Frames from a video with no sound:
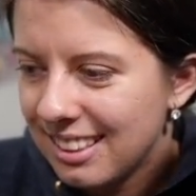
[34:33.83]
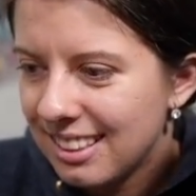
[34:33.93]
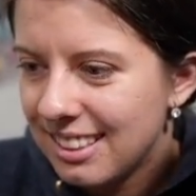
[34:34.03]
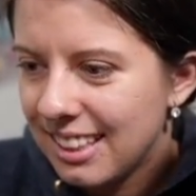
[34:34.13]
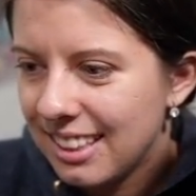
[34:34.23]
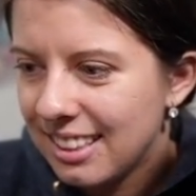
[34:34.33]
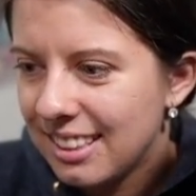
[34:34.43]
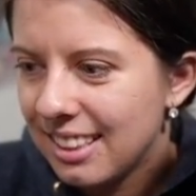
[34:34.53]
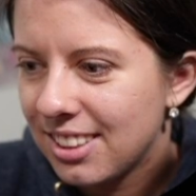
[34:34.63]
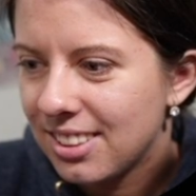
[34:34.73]
Data
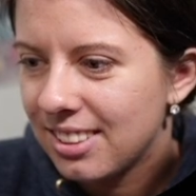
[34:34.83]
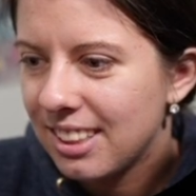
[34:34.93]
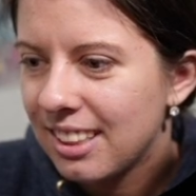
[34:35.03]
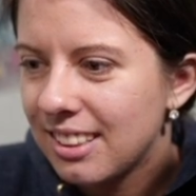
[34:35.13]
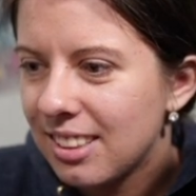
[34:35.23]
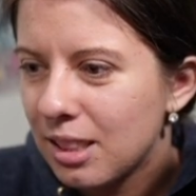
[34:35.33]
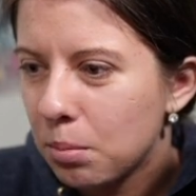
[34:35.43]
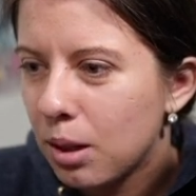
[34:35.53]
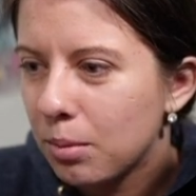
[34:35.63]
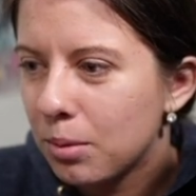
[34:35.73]
dictionary. And there's a
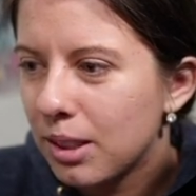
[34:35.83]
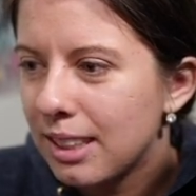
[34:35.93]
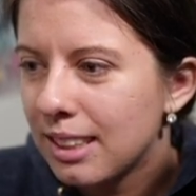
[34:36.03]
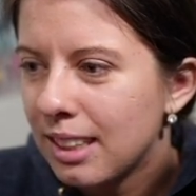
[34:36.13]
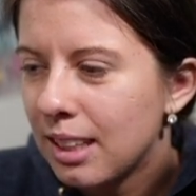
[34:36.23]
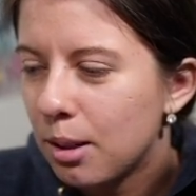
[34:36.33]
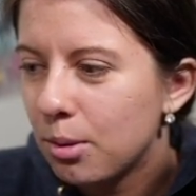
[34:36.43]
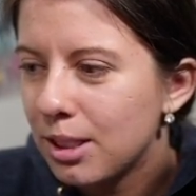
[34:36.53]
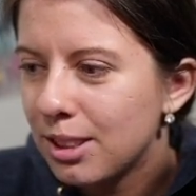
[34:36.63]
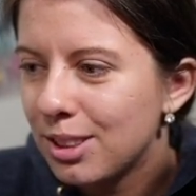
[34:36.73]
problem, right?
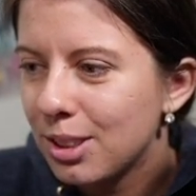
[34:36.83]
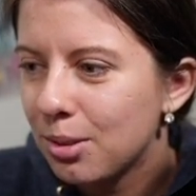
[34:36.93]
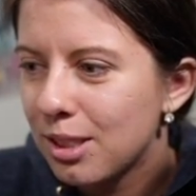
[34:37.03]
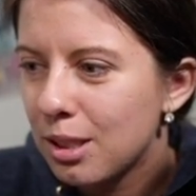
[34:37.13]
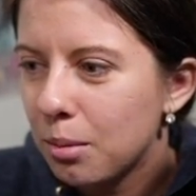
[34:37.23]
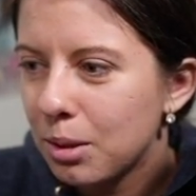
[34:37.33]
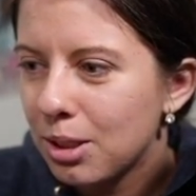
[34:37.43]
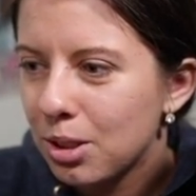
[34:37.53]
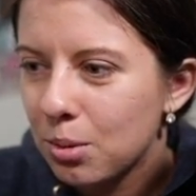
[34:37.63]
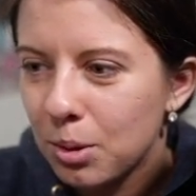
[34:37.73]
What do you do when somebody
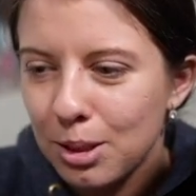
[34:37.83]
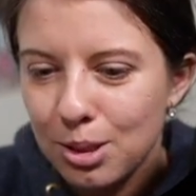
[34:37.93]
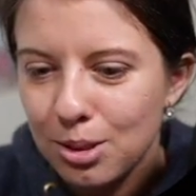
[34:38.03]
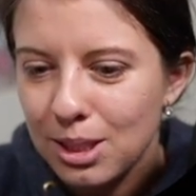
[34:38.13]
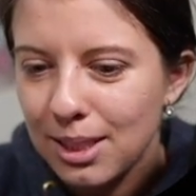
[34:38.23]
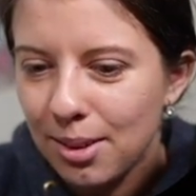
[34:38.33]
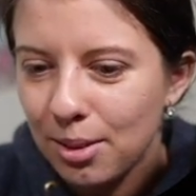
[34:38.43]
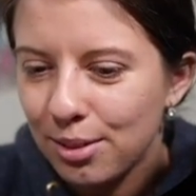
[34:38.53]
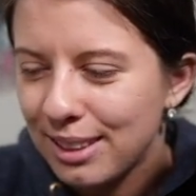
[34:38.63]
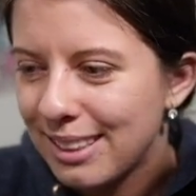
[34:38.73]
just wants to see all
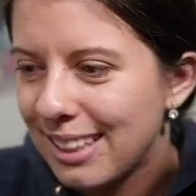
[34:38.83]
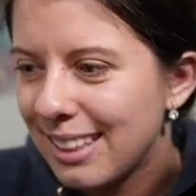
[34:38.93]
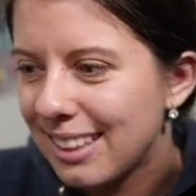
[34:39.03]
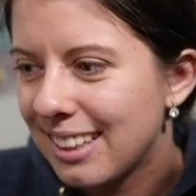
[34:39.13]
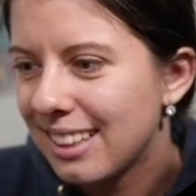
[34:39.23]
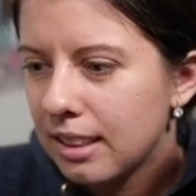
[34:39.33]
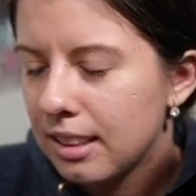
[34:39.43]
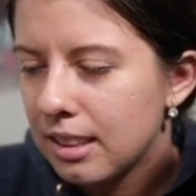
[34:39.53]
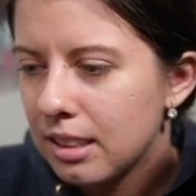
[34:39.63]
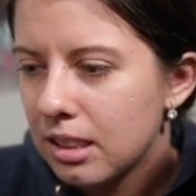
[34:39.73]
of the data?
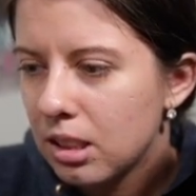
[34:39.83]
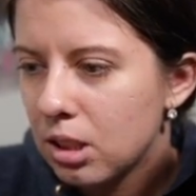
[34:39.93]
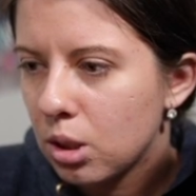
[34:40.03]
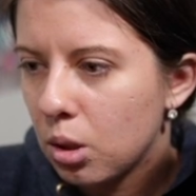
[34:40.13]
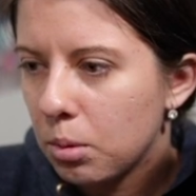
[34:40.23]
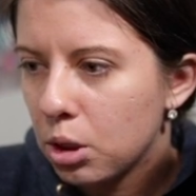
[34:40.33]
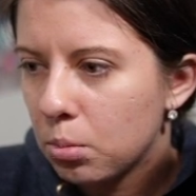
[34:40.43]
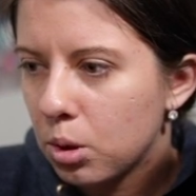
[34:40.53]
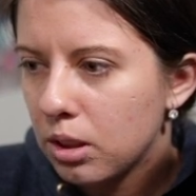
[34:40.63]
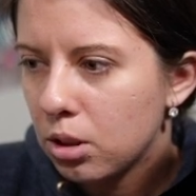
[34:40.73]
This is so much
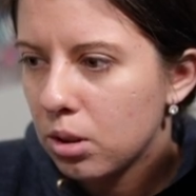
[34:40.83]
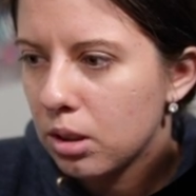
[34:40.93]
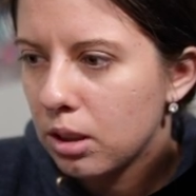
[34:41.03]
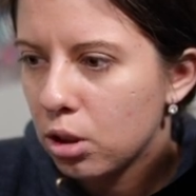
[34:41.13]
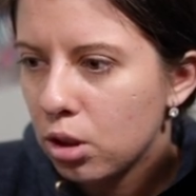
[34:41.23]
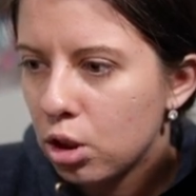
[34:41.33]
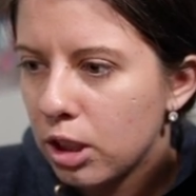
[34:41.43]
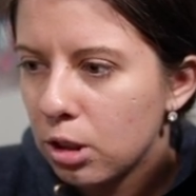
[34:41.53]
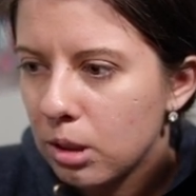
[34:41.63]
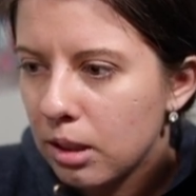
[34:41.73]
more interesting. Just
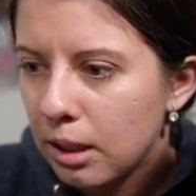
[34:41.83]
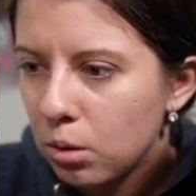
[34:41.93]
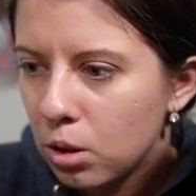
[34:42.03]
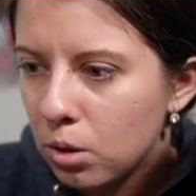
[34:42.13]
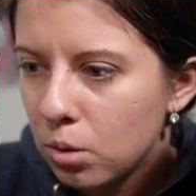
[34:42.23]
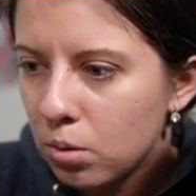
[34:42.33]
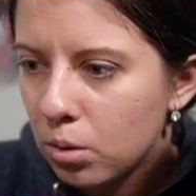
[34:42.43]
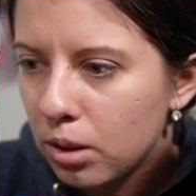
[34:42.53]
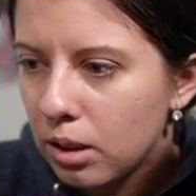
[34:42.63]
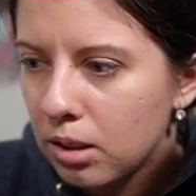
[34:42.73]
change the language you use for
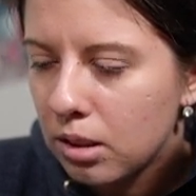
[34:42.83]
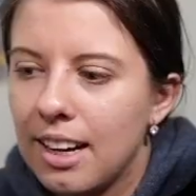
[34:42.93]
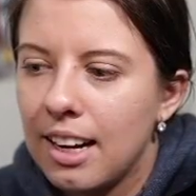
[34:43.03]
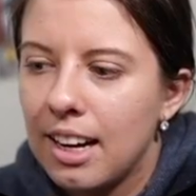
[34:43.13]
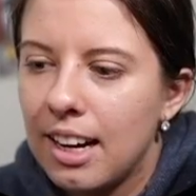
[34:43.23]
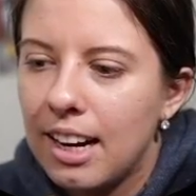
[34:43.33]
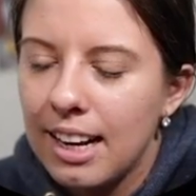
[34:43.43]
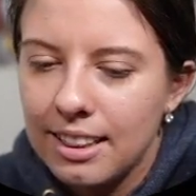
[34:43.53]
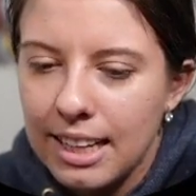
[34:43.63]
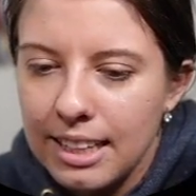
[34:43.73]
things. I
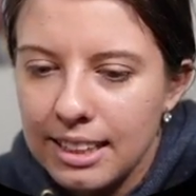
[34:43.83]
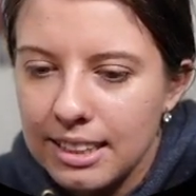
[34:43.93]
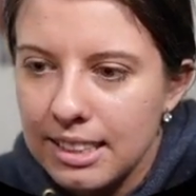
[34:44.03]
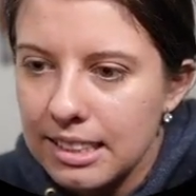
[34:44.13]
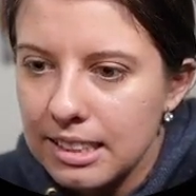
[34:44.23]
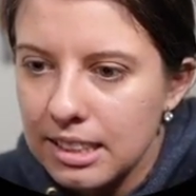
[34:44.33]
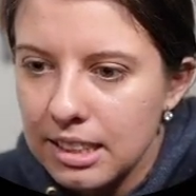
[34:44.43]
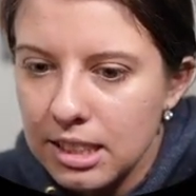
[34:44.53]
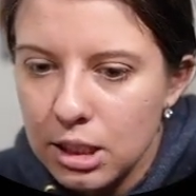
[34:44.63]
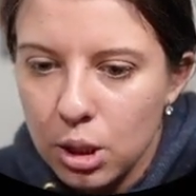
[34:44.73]
like this. This is
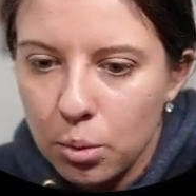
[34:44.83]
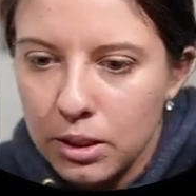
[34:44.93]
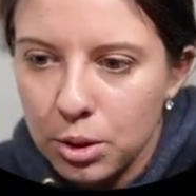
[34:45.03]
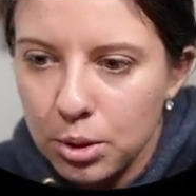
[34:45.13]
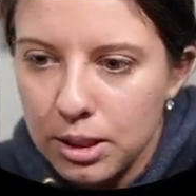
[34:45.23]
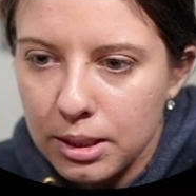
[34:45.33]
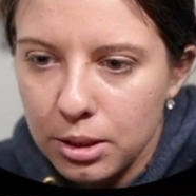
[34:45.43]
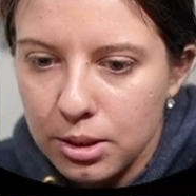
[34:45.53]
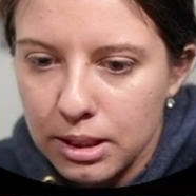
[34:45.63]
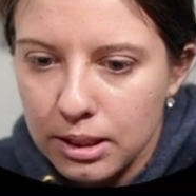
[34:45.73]
so interesting
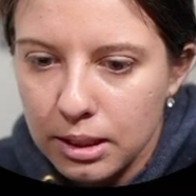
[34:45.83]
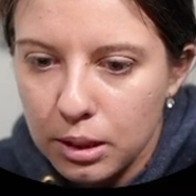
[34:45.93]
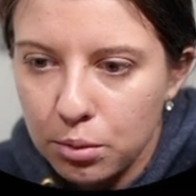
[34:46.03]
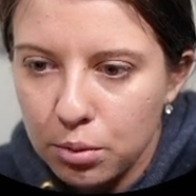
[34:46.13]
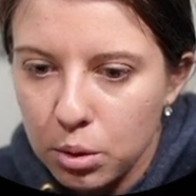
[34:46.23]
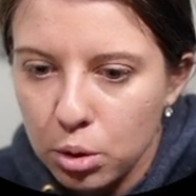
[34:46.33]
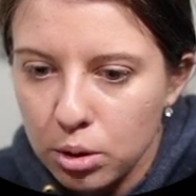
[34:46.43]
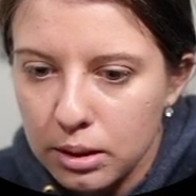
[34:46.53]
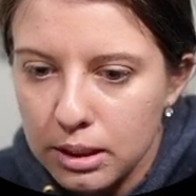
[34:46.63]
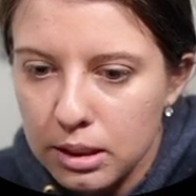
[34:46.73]
to see the confusion,
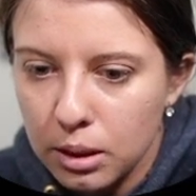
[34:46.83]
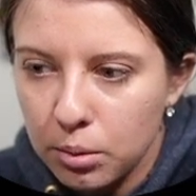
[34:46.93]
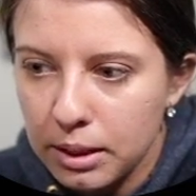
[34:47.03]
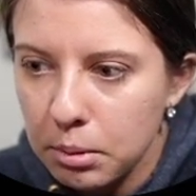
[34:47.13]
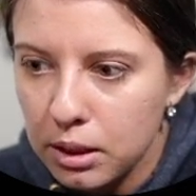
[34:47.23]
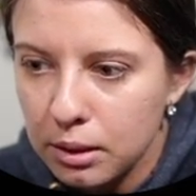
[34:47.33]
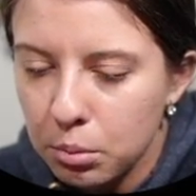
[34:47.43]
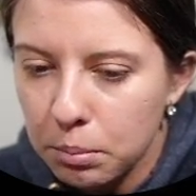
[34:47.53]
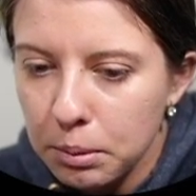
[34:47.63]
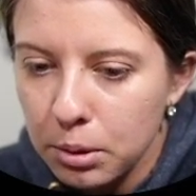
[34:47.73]
the disagreement, and where
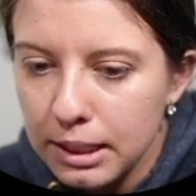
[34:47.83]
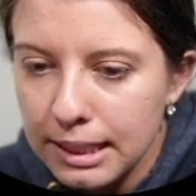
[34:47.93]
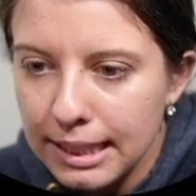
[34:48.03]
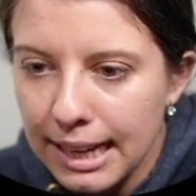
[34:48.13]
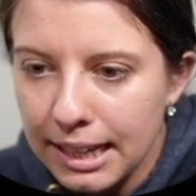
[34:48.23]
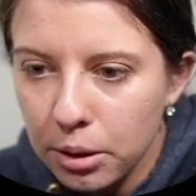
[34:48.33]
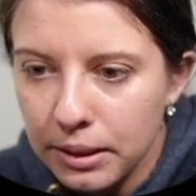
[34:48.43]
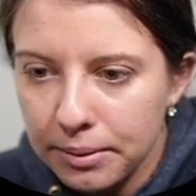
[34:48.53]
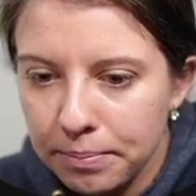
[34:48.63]
people are getting angry.